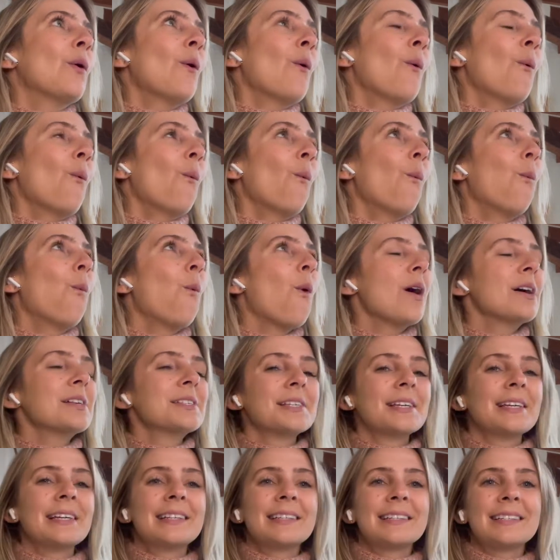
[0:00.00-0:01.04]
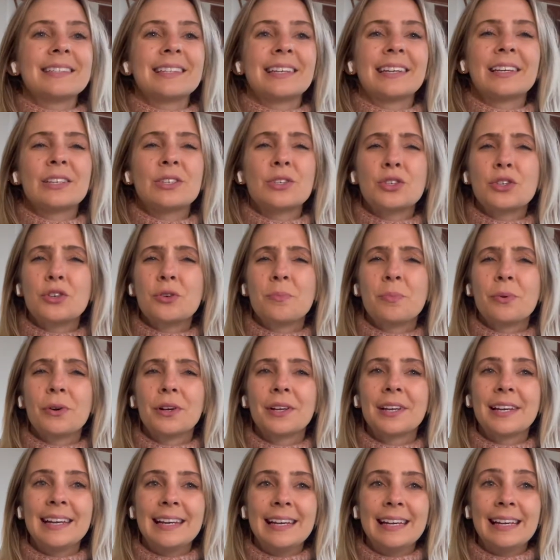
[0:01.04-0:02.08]
wasn't super
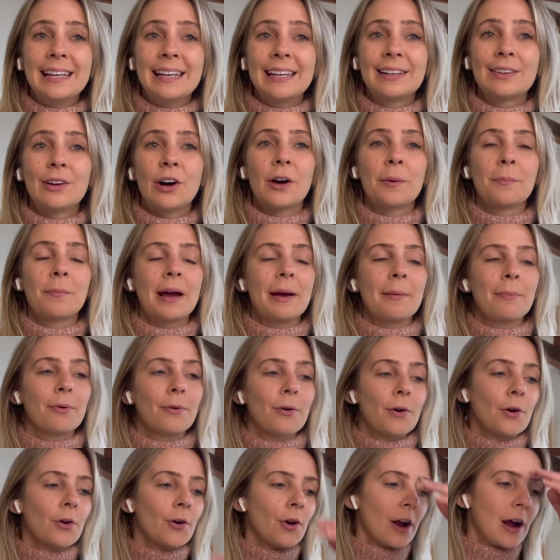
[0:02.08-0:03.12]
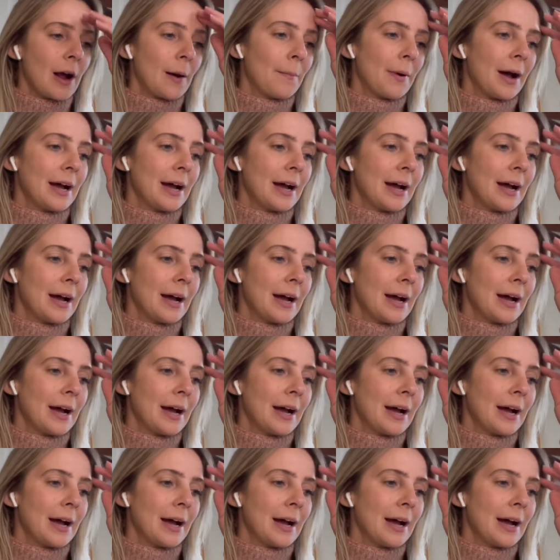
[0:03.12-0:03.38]
keen on my program.